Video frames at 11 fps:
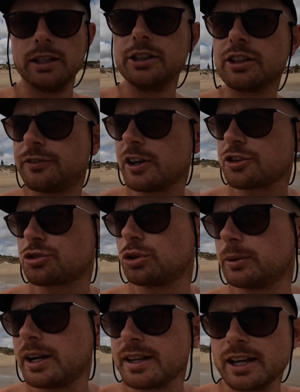You can fish all
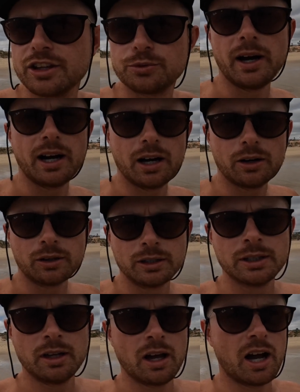around here as well.
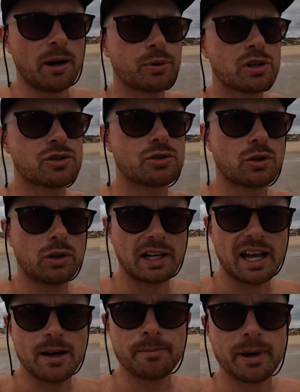I'm pretty sure
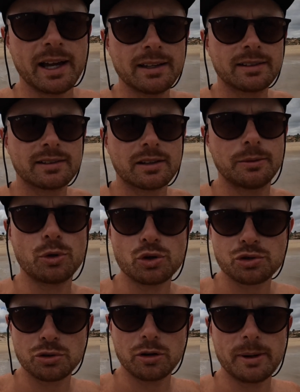land-based. I'm not
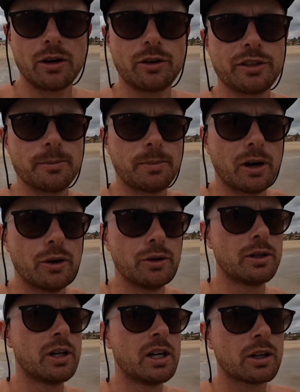sure about off the boat,
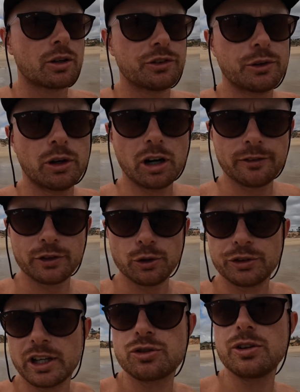because there are a few
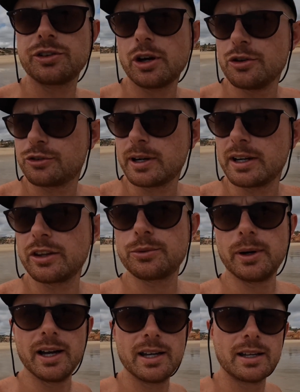sanctuary zones around this
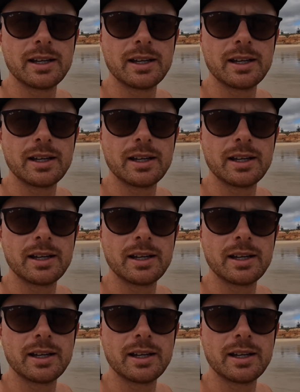way,